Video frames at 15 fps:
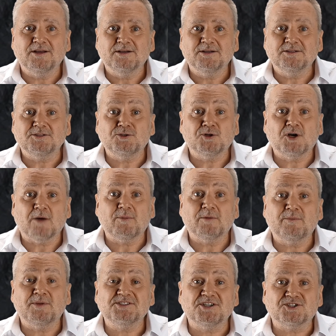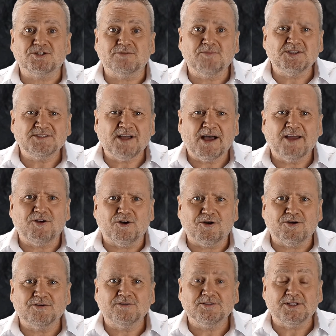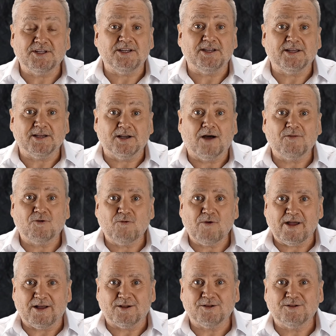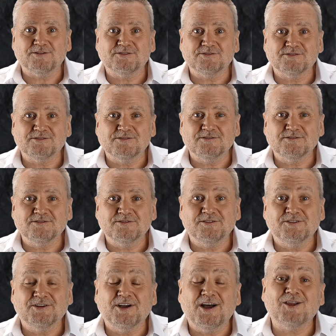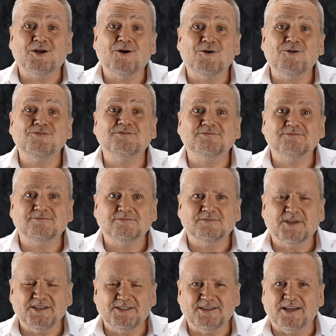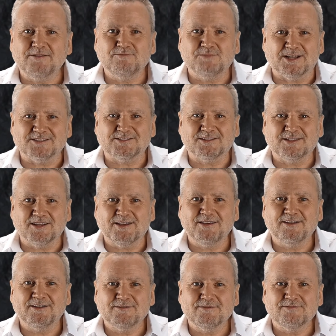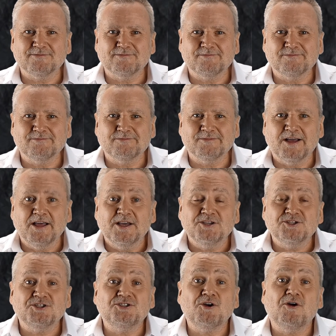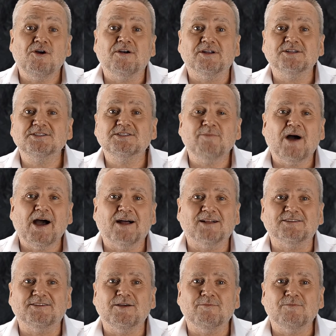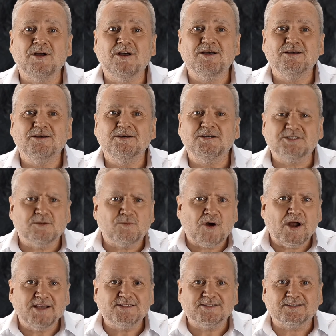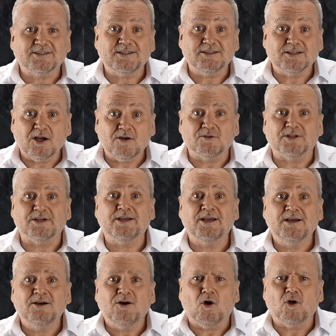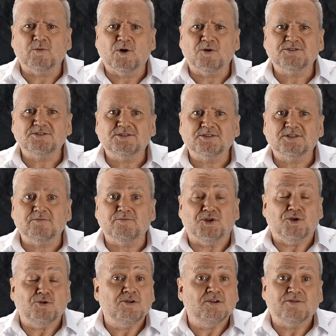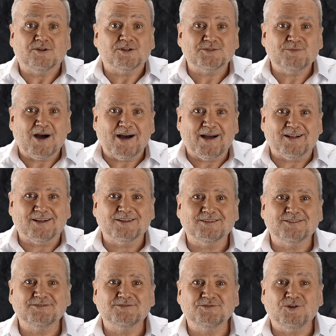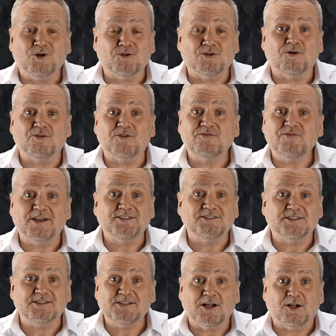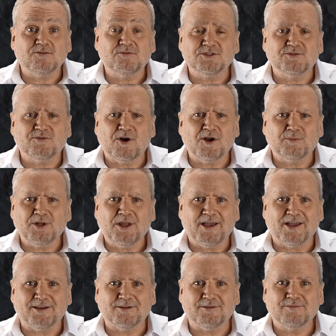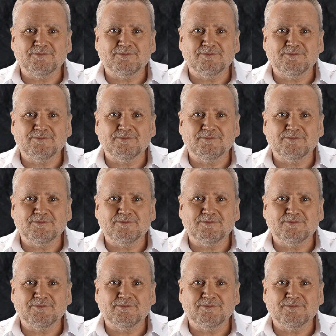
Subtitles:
and took up a position beside her, leaning on the rail. "Hello," he said pleasantly. She turned and smiled at him, a surprisingly lovely, almost a beautiful smile, although the face itself was very plain.